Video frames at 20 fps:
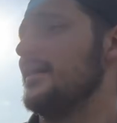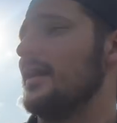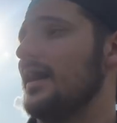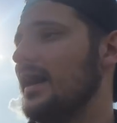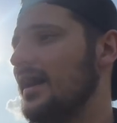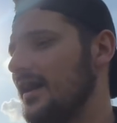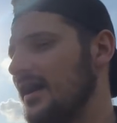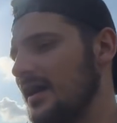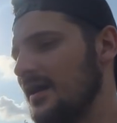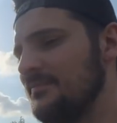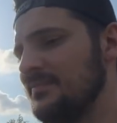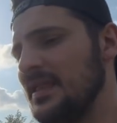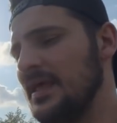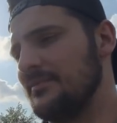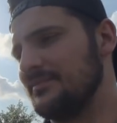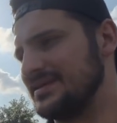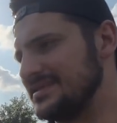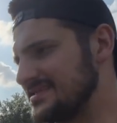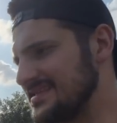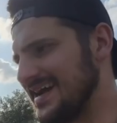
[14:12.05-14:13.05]
um,
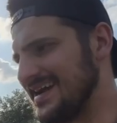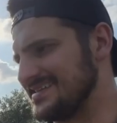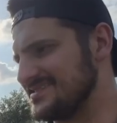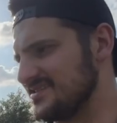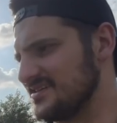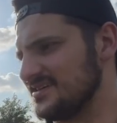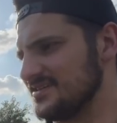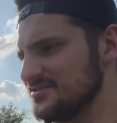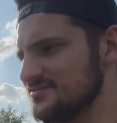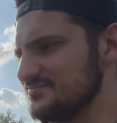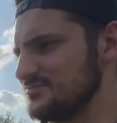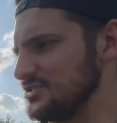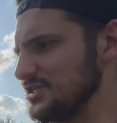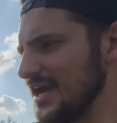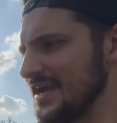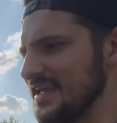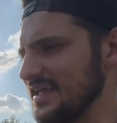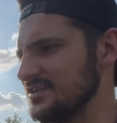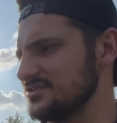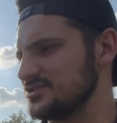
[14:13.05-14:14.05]
besides a
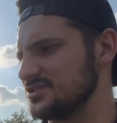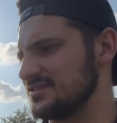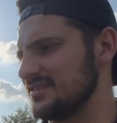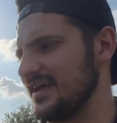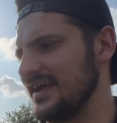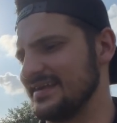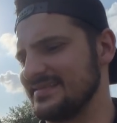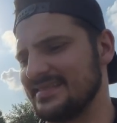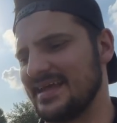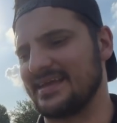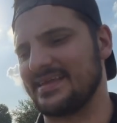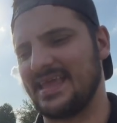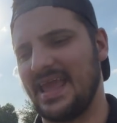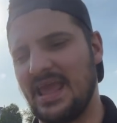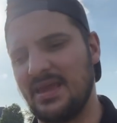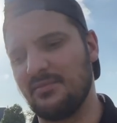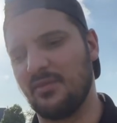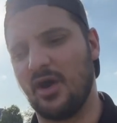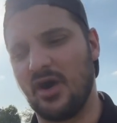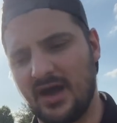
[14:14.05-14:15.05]
check engine light that
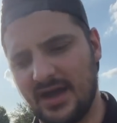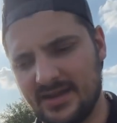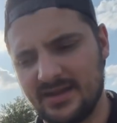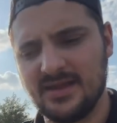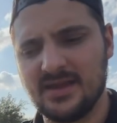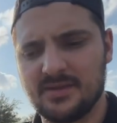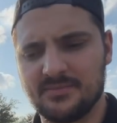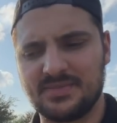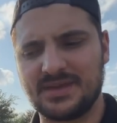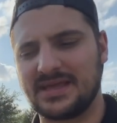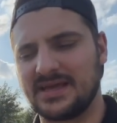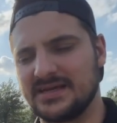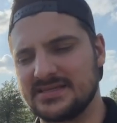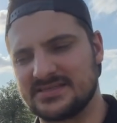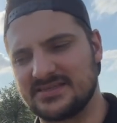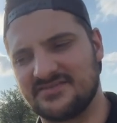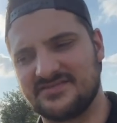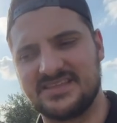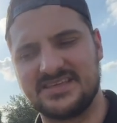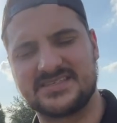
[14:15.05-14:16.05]
came on because
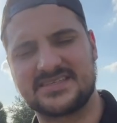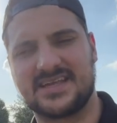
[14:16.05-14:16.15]
of this